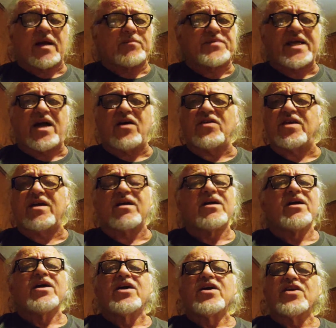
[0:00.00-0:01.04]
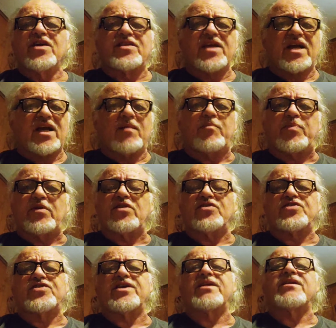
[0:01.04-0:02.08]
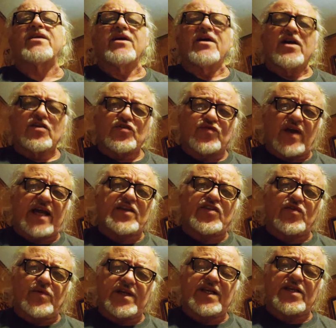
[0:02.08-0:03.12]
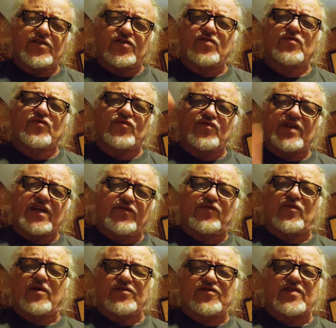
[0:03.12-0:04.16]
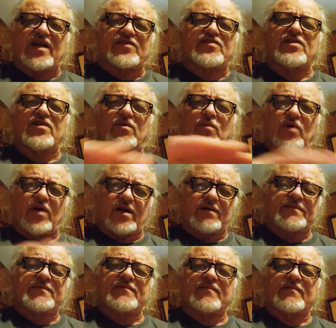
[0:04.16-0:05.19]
I'm telling you. You think I'm bullshitting. Try doing these. Do 3, 4 sets of the one.